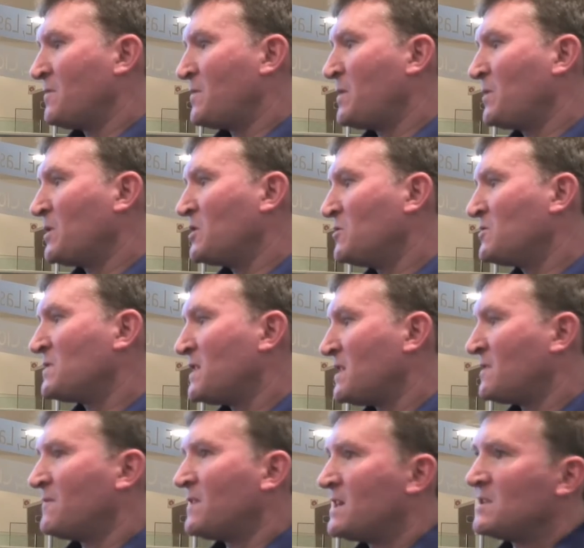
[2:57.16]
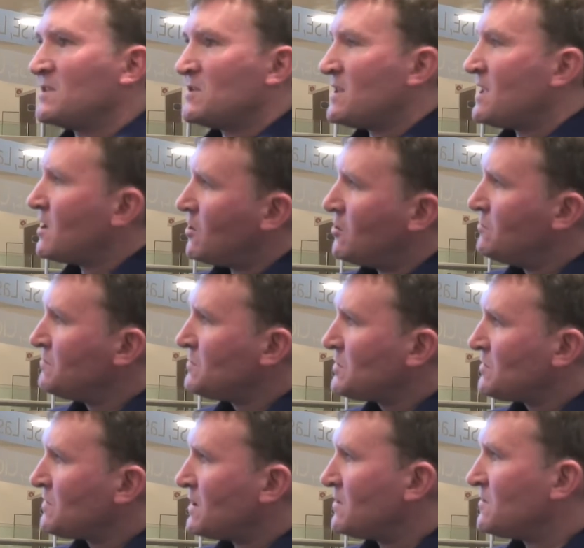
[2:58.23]
People are using their devices in their
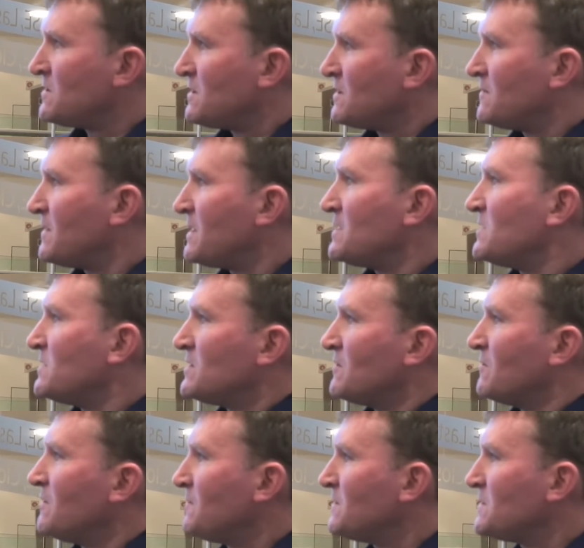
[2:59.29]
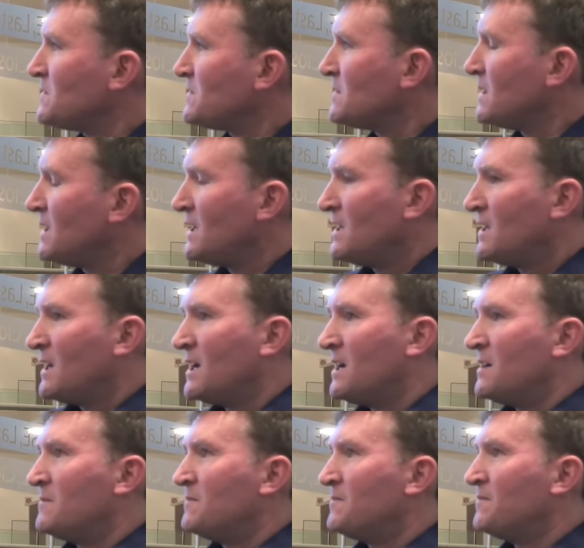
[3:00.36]
homes, they're using their devices in their office.
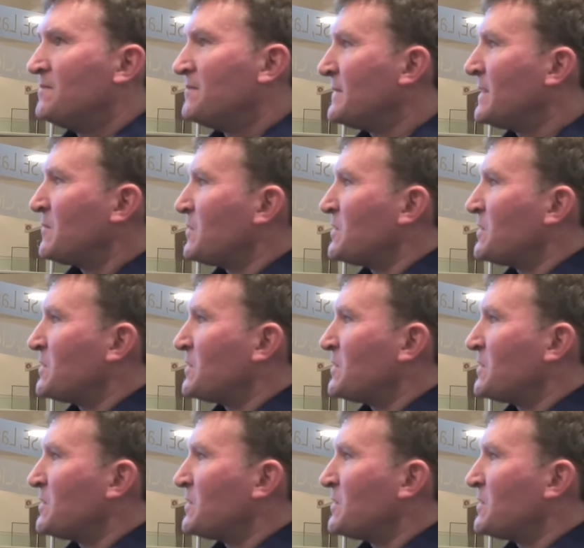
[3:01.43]
They